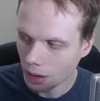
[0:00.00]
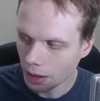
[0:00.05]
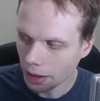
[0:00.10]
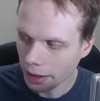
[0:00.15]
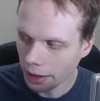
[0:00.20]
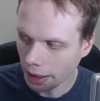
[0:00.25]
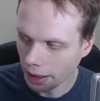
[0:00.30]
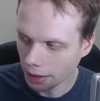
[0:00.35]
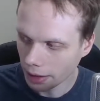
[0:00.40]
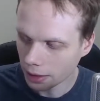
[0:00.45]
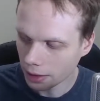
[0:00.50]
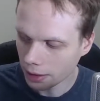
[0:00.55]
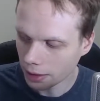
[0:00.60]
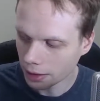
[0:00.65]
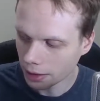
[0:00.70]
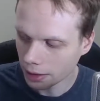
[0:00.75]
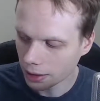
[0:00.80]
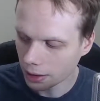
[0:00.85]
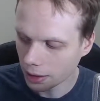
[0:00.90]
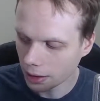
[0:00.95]
yeah, this
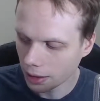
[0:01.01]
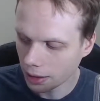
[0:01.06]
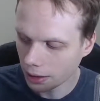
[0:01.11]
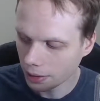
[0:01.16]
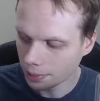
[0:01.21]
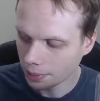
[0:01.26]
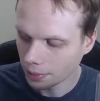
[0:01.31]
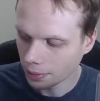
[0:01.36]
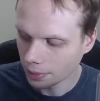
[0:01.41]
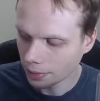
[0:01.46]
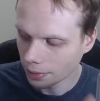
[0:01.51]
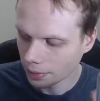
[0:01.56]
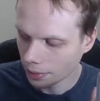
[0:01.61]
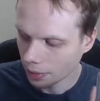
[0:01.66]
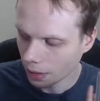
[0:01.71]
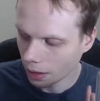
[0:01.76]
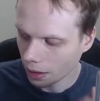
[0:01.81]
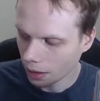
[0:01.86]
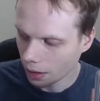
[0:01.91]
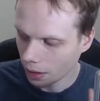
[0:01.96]
is an
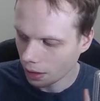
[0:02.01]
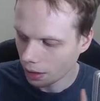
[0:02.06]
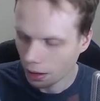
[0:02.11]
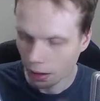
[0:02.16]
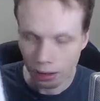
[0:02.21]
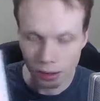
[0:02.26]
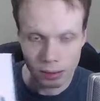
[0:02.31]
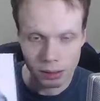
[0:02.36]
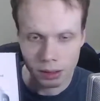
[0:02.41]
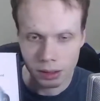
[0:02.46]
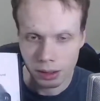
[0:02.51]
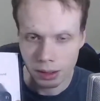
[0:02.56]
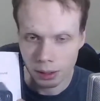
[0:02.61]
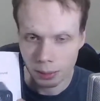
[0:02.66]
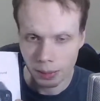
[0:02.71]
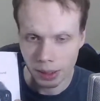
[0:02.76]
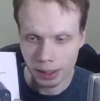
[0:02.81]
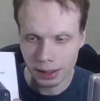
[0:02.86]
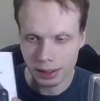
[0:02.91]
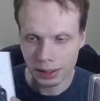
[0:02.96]

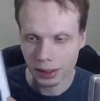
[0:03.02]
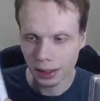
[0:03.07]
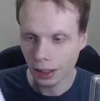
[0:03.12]
amazing